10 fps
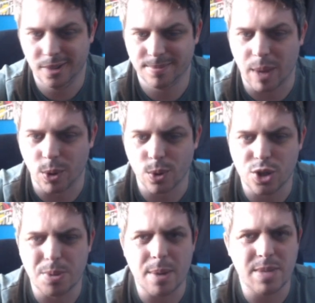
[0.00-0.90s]
That will
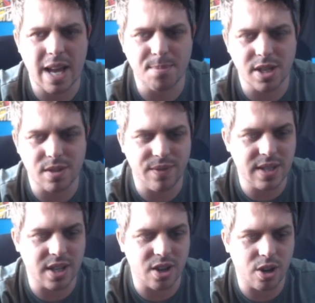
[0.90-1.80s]
also be obtained by
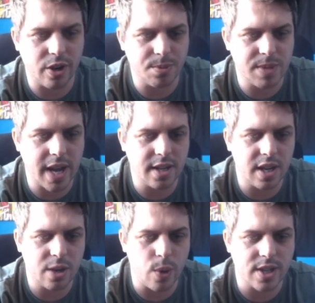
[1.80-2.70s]
defeating her and obtaining
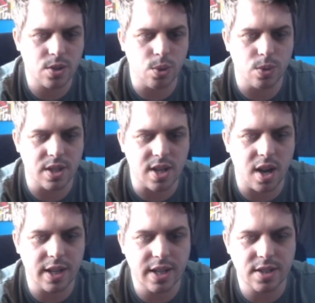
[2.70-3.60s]
a quest called
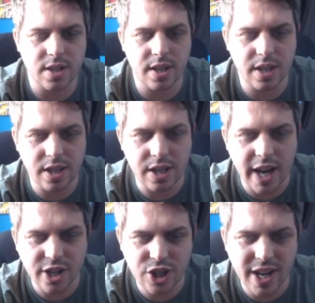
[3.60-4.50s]
Natalia's
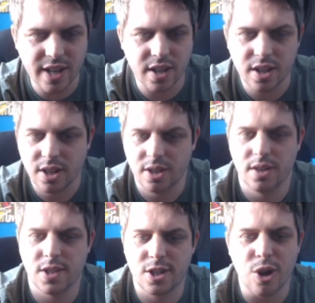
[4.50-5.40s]
Yashik.
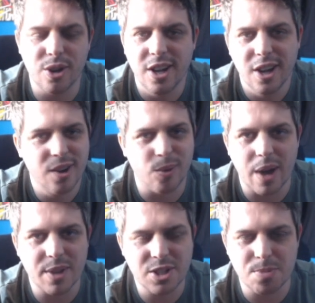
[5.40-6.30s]

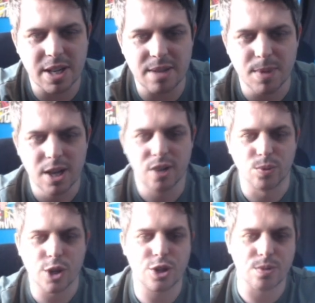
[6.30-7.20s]
Wow, there's so many
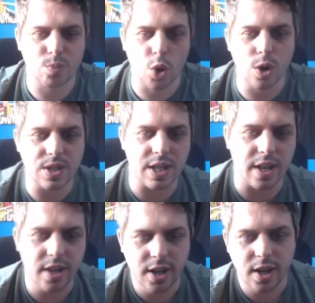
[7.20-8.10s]
Russian words
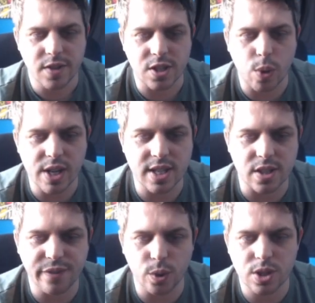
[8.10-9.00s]
here. This quest
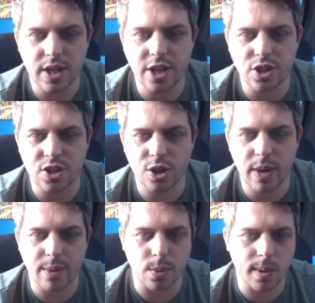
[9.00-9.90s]
has 4 stages to
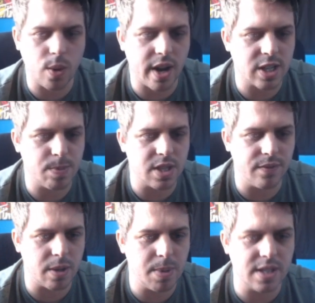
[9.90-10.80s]
it and will require
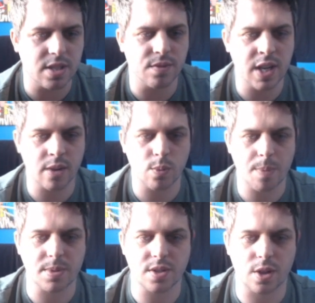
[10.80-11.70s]
specific pieces of gear and
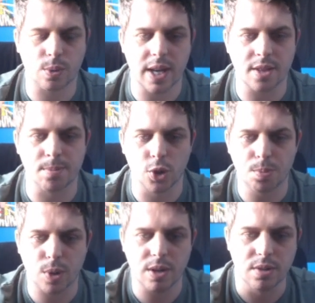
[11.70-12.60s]
weapons to create the
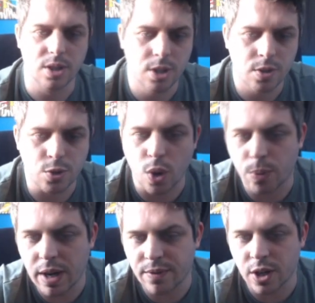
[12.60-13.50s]
blueprint. The drop
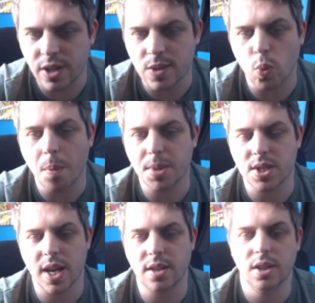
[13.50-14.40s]
rate of the gun is
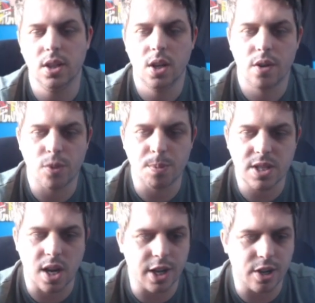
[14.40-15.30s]
1% from
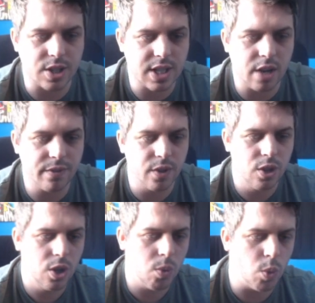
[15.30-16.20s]
Natalia herself
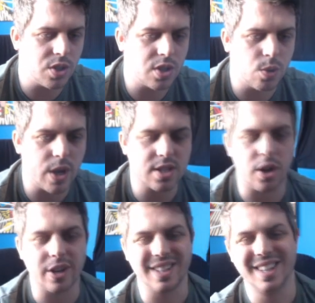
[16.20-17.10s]
once the quest
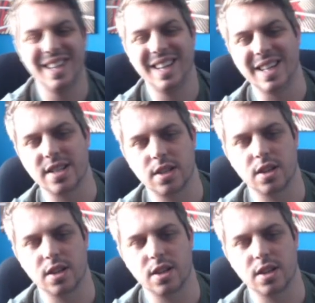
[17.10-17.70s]
line is